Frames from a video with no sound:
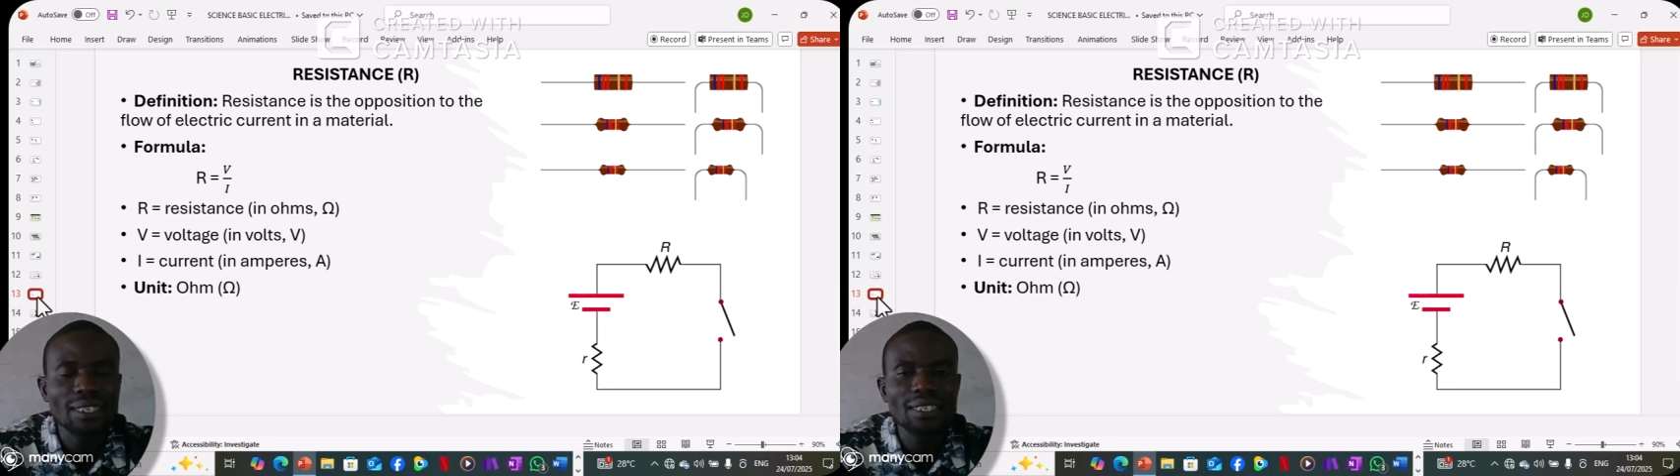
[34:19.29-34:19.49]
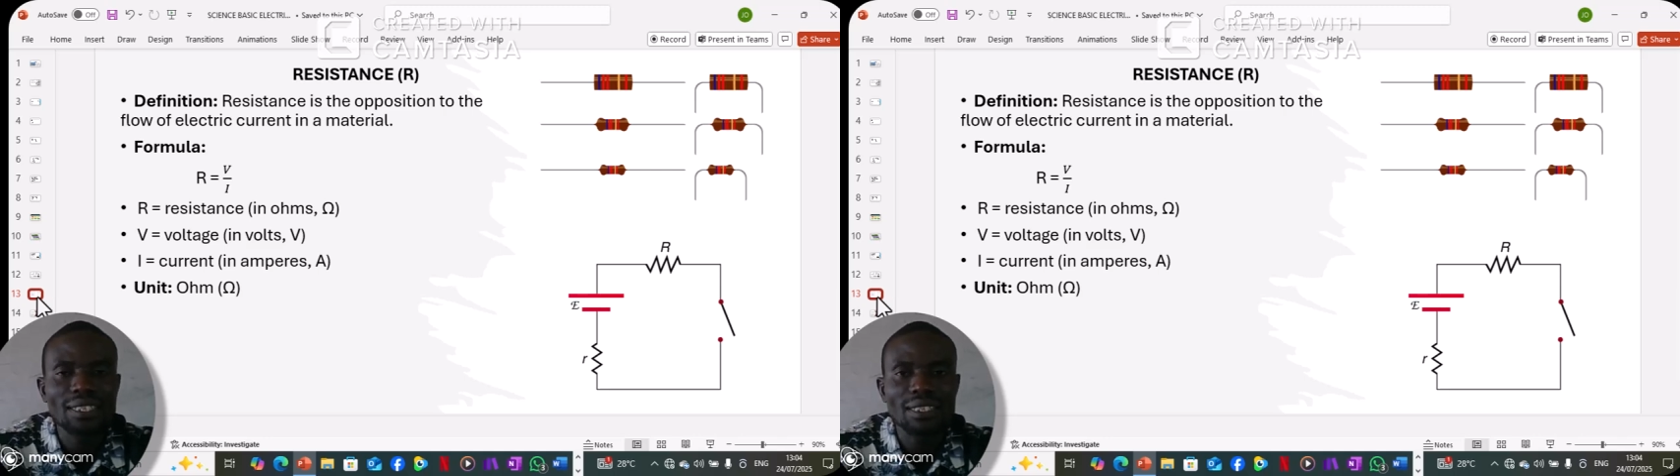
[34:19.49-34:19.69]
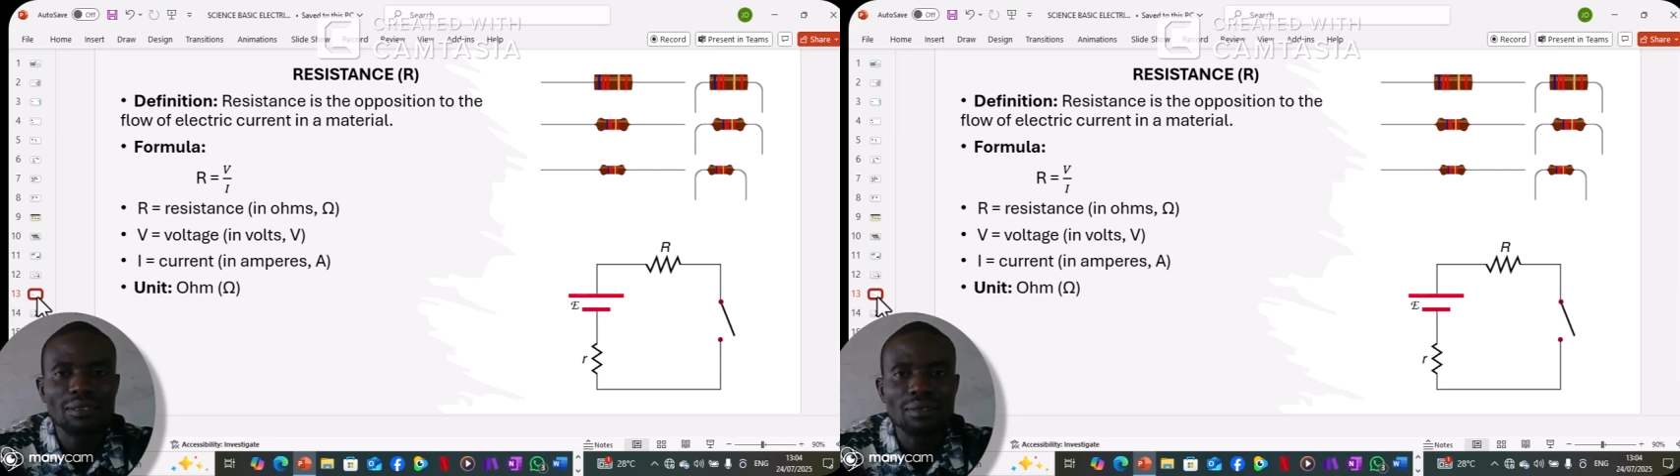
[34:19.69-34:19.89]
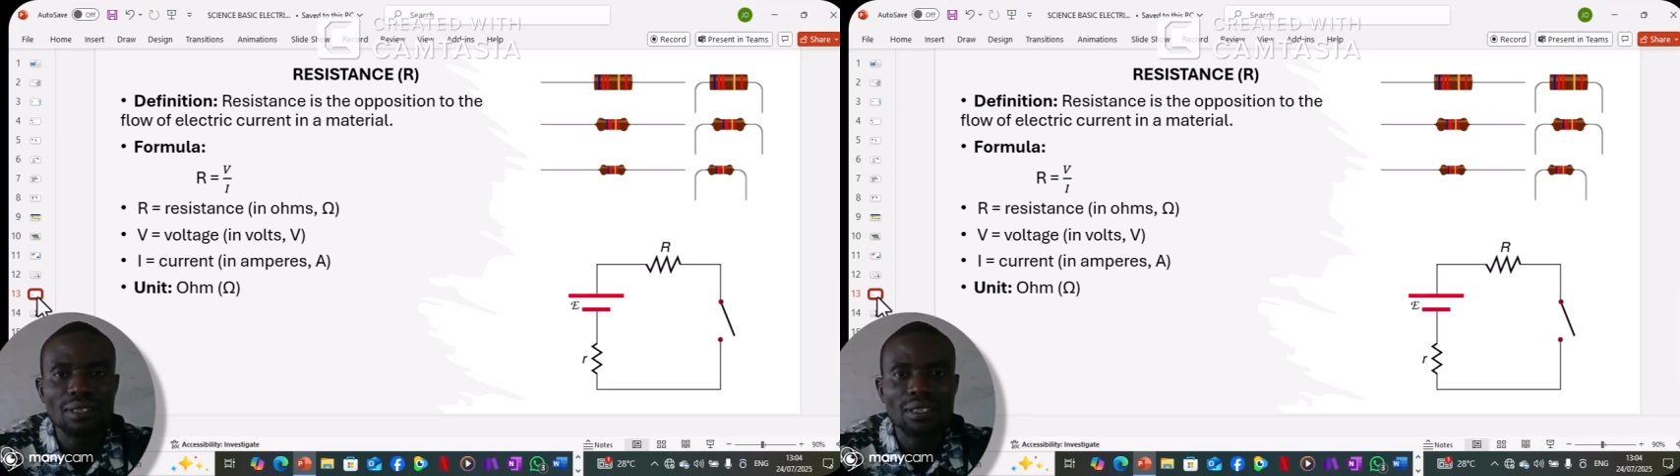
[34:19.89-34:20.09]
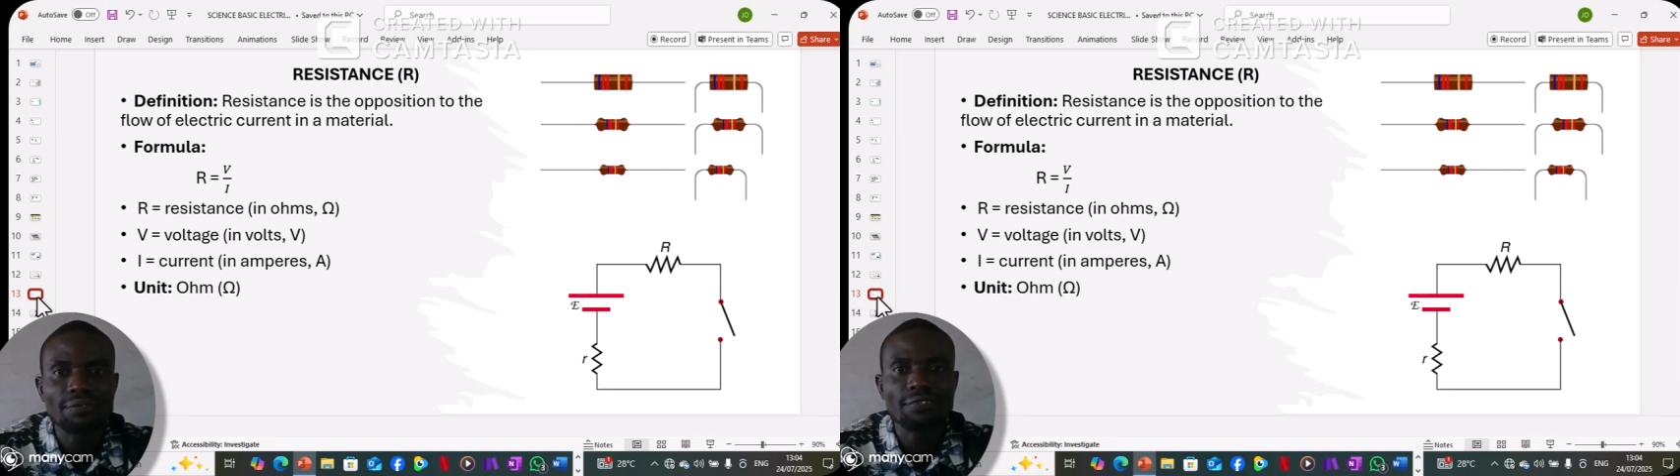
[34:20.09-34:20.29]
the
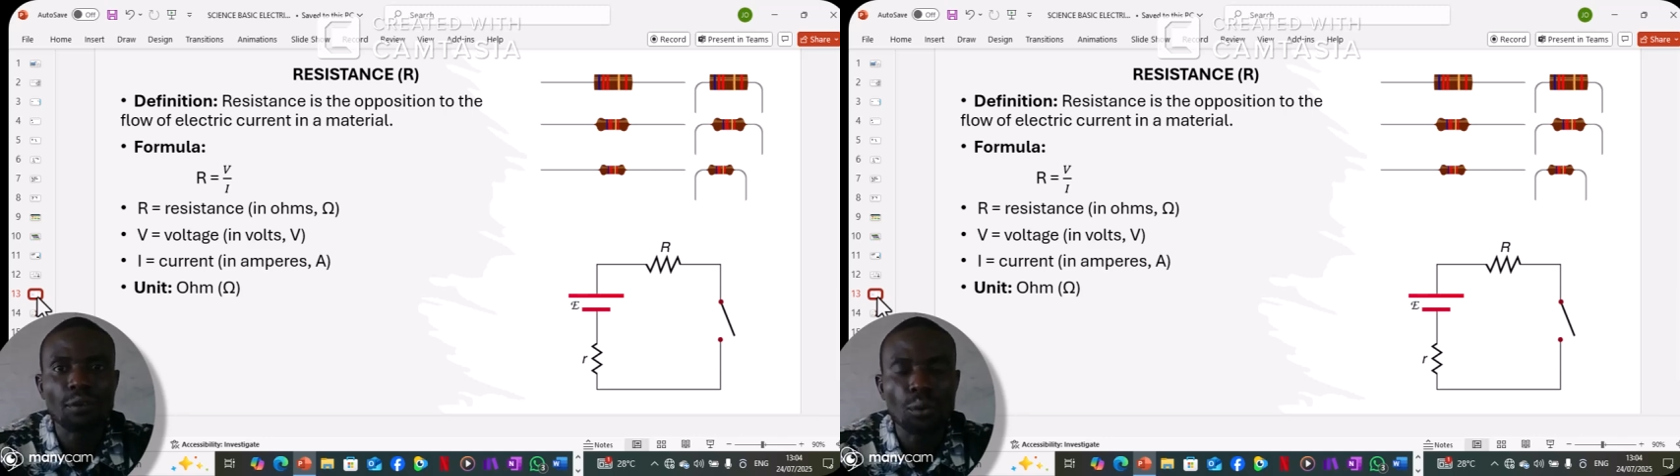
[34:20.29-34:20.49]
flow,